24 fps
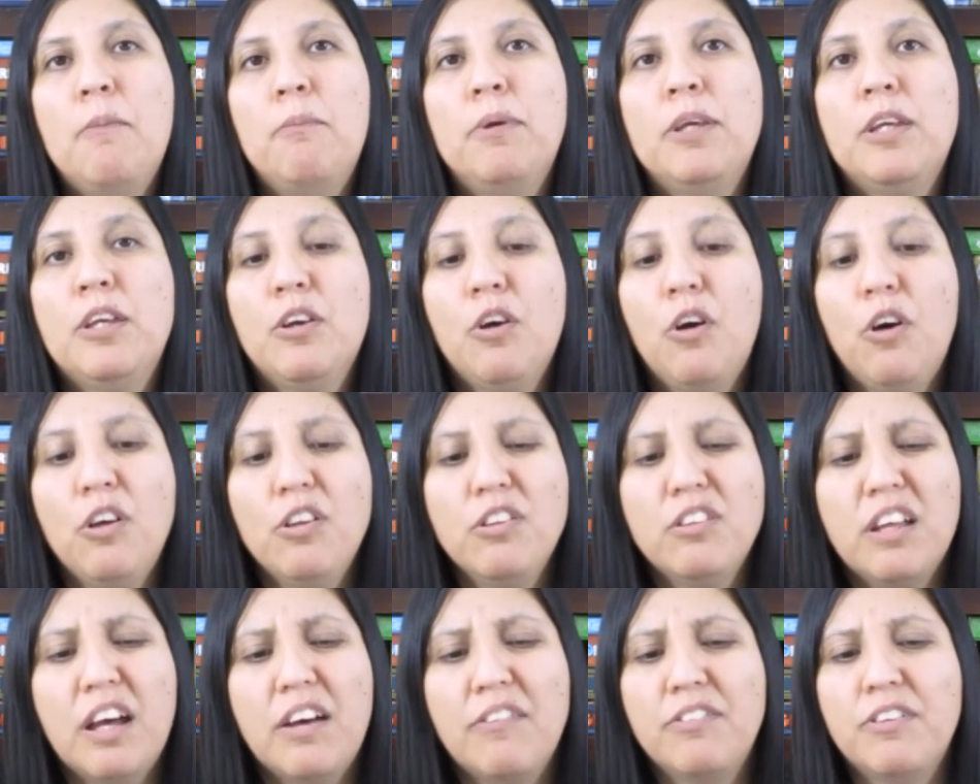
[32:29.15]
but you
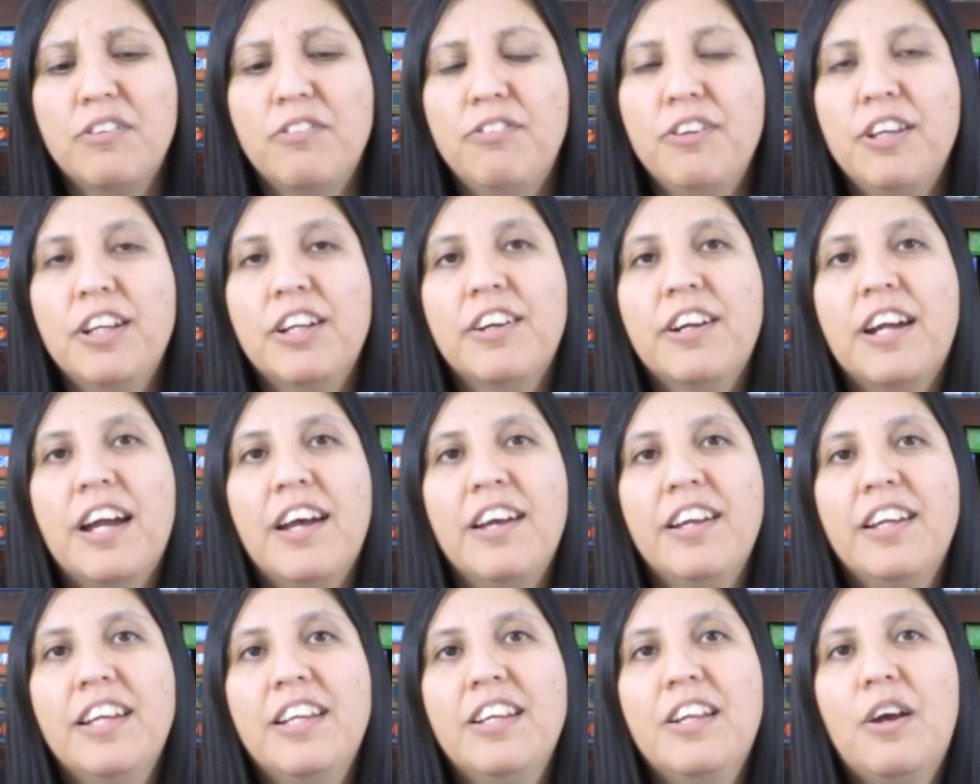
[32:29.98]
also have to figure
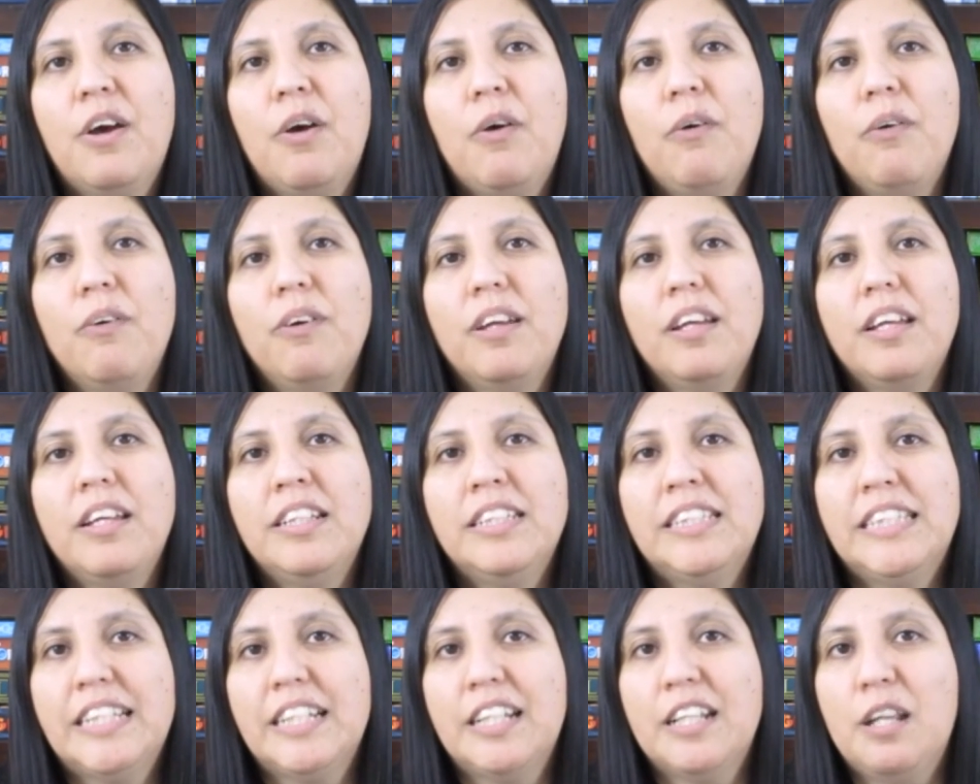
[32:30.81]
out,
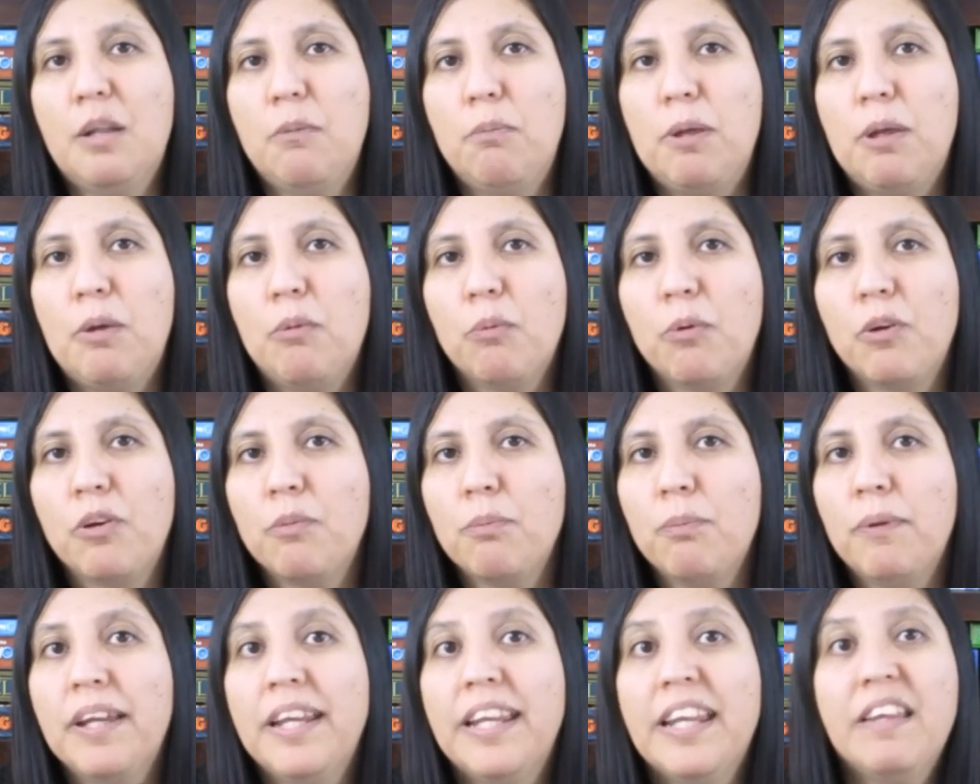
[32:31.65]
is it going to be worth
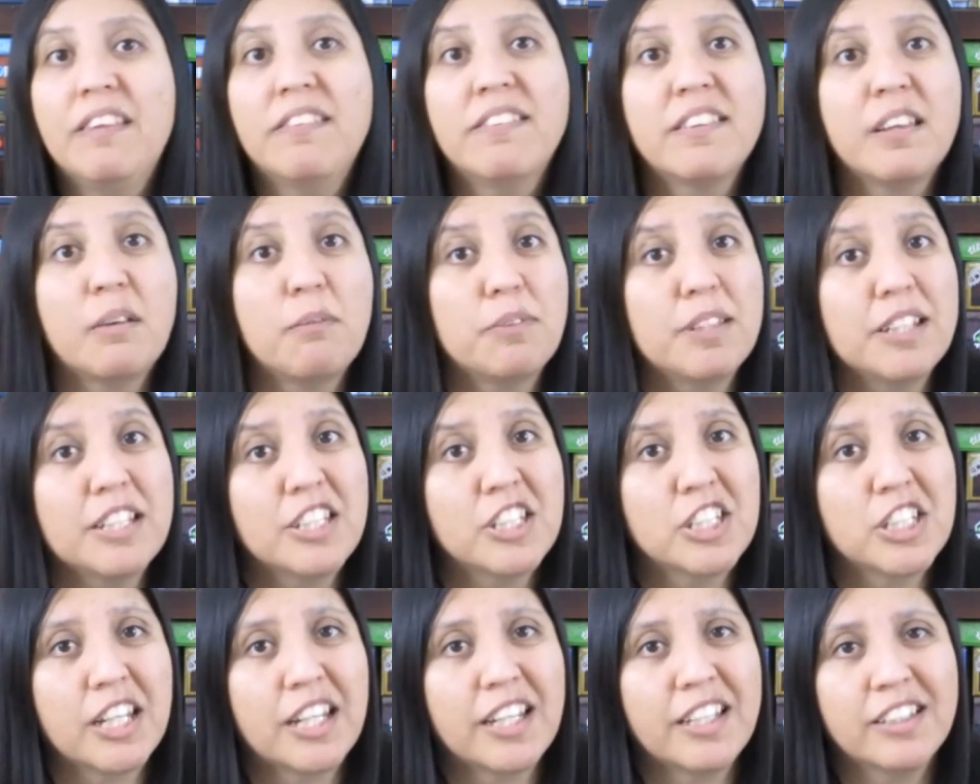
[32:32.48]
playing if something
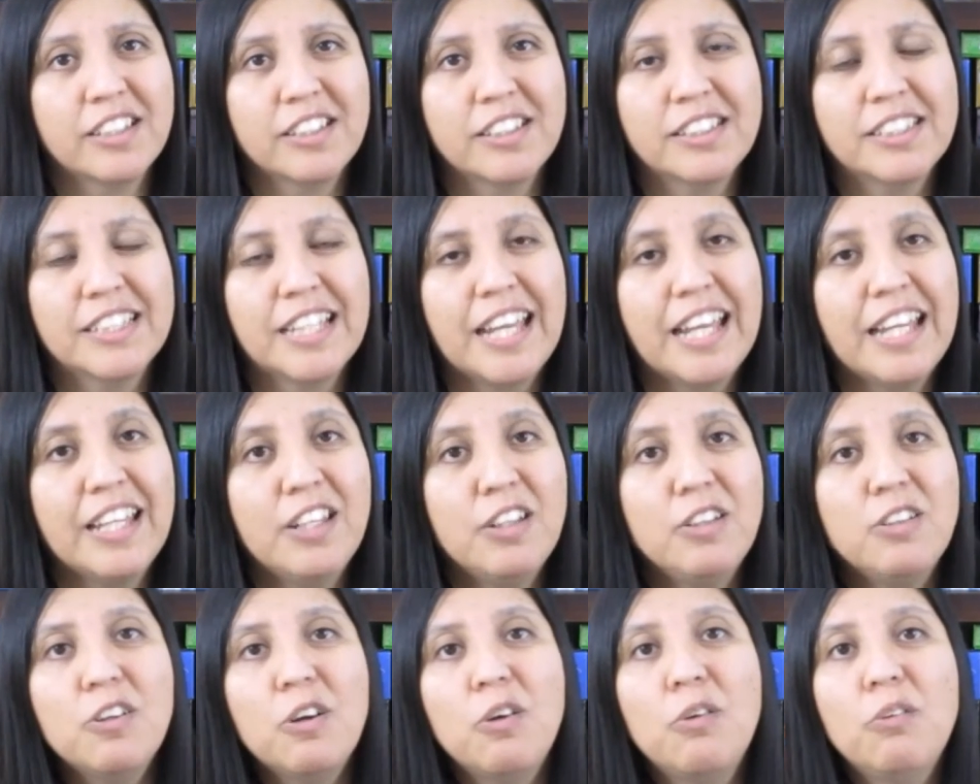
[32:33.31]
changes and
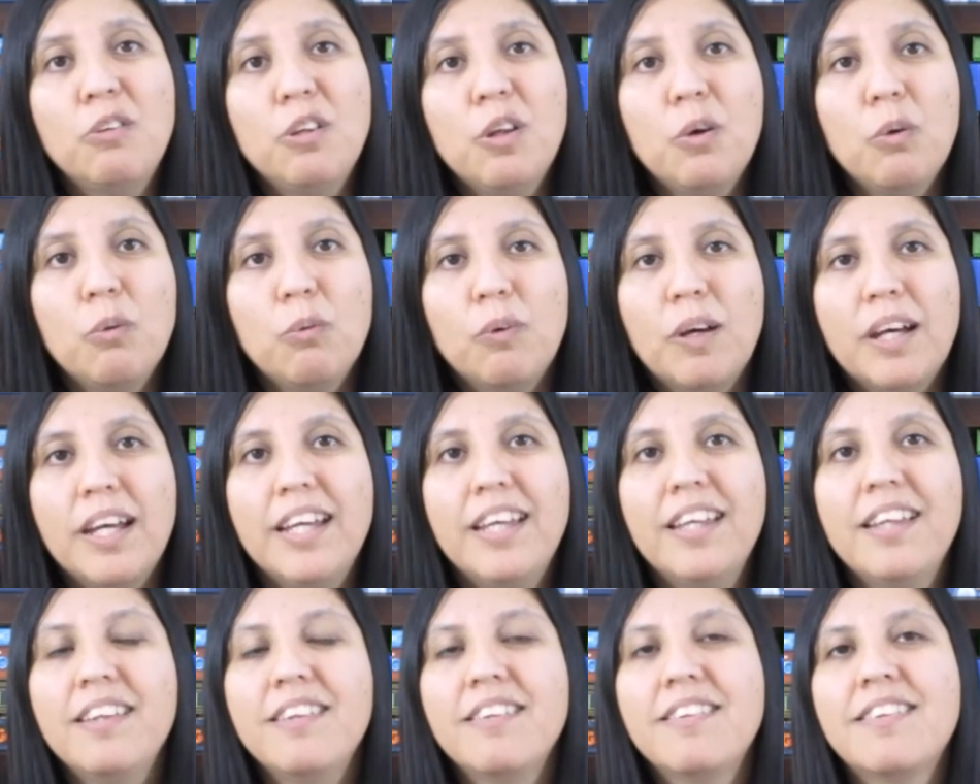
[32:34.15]
you don't know what.
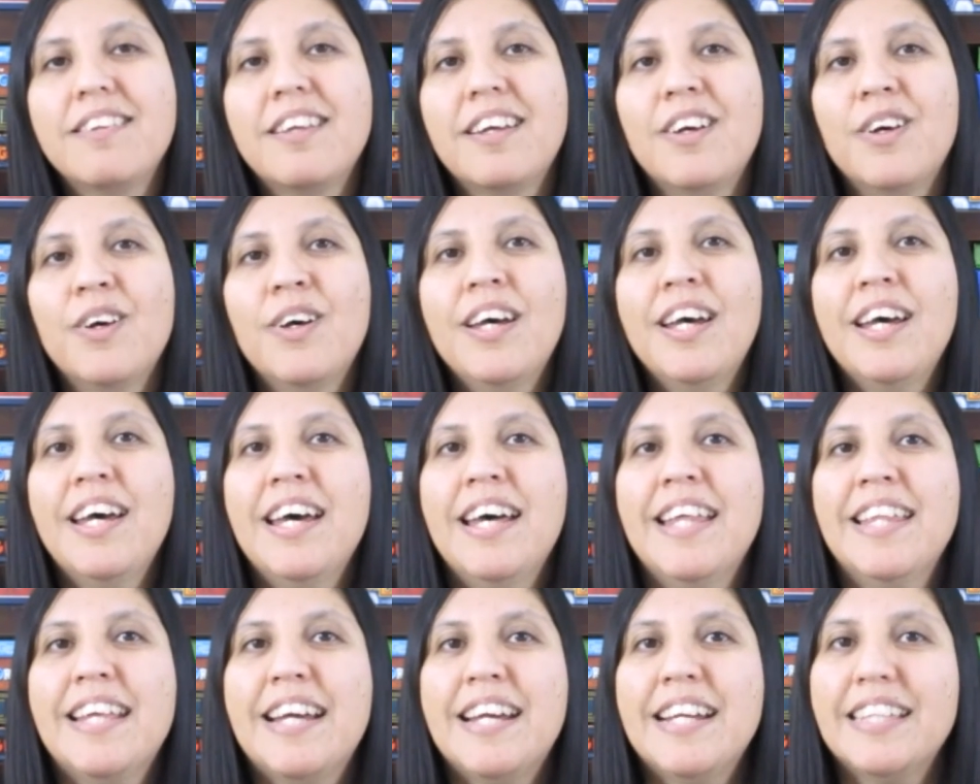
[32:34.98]
So
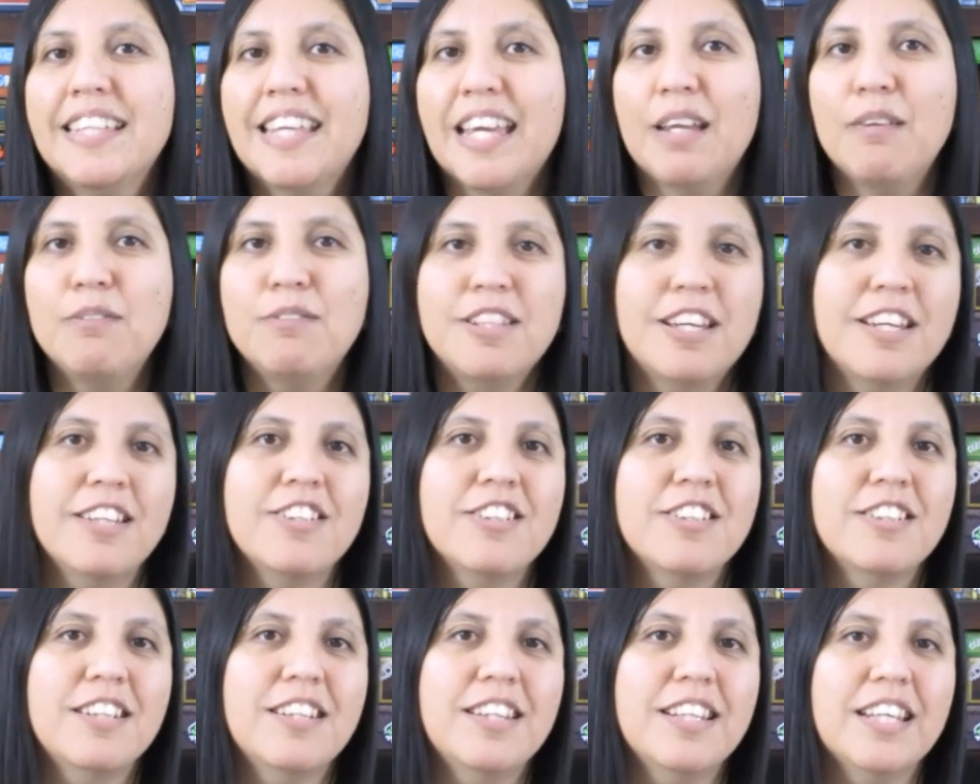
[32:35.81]
that game
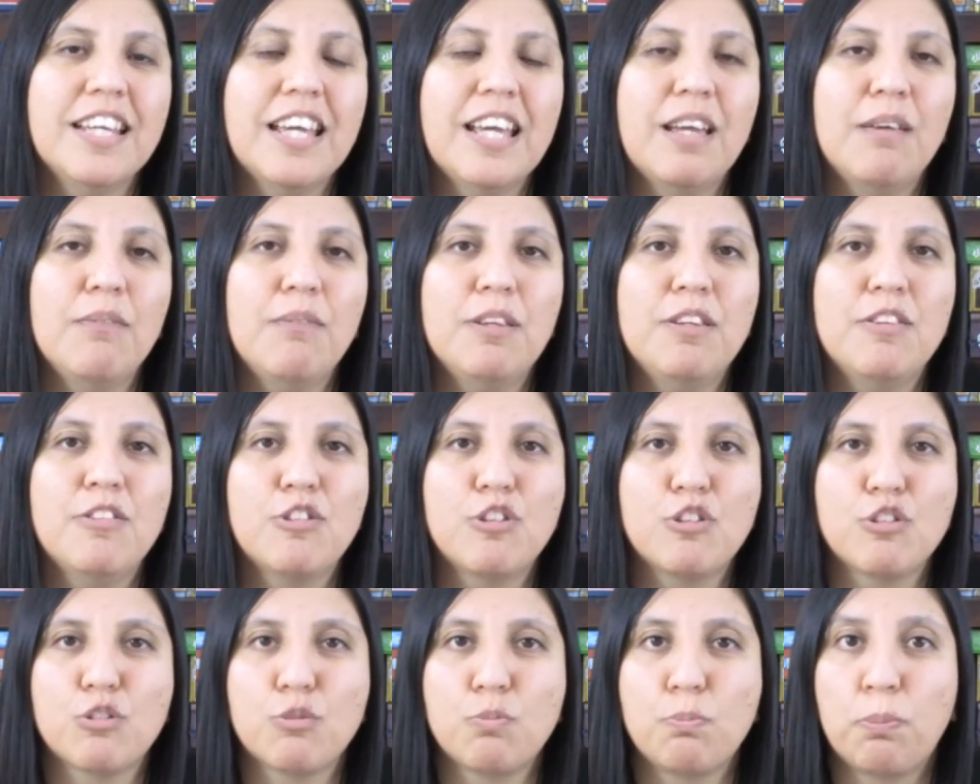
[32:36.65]
tension in the game is
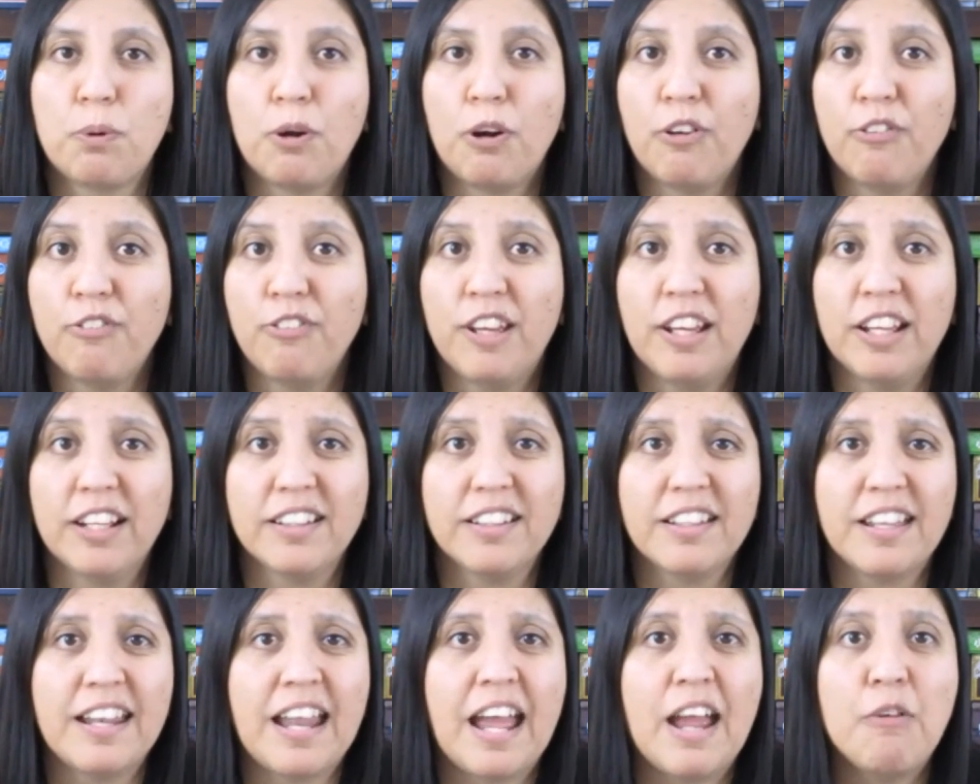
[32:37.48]
just
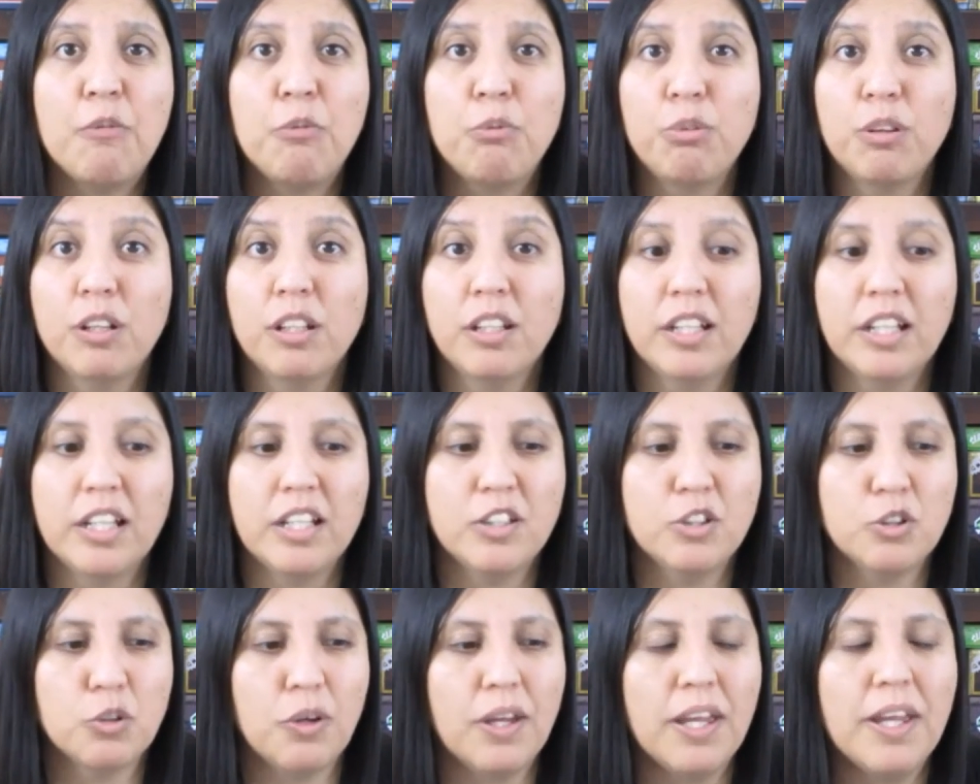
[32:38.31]
perfect, and I really
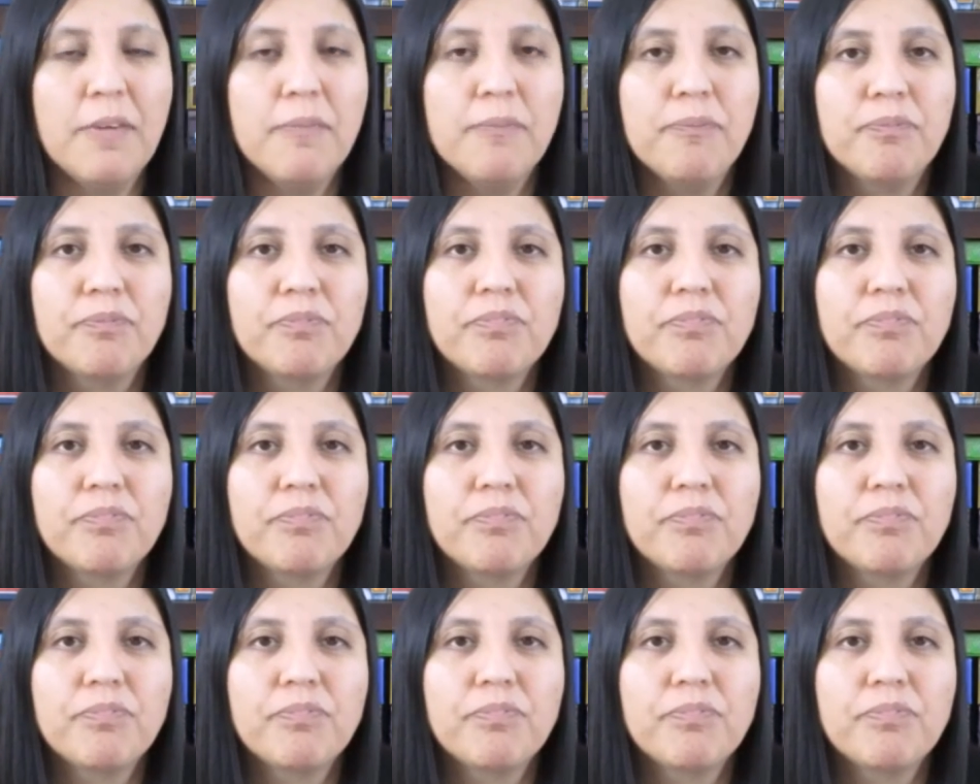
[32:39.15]
enjoy it.